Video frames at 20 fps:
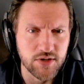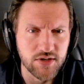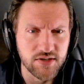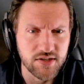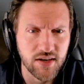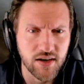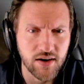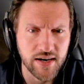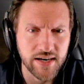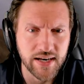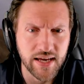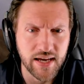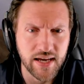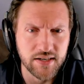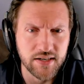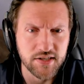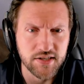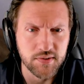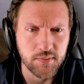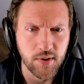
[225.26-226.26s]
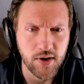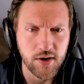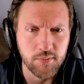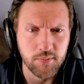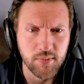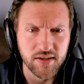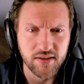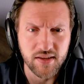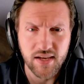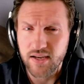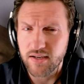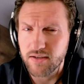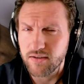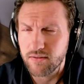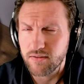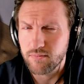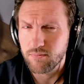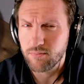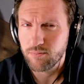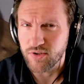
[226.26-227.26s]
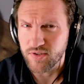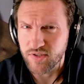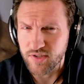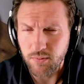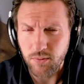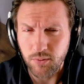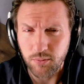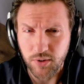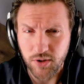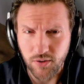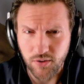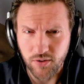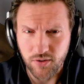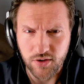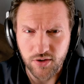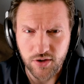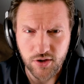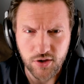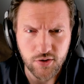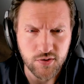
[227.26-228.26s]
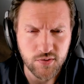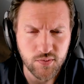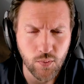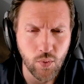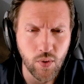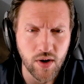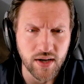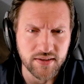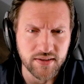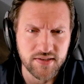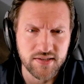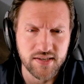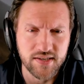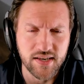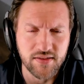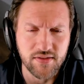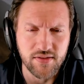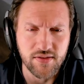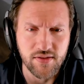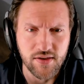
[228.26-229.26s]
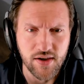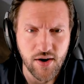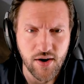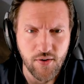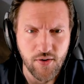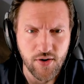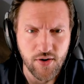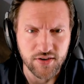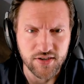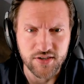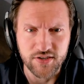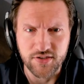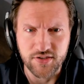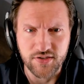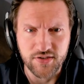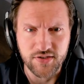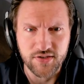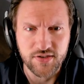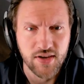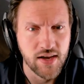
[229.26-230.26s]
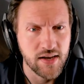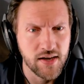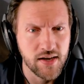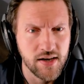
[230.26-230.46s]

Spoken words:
which is kind of handy as well, but that presumably you only use once, and there it is.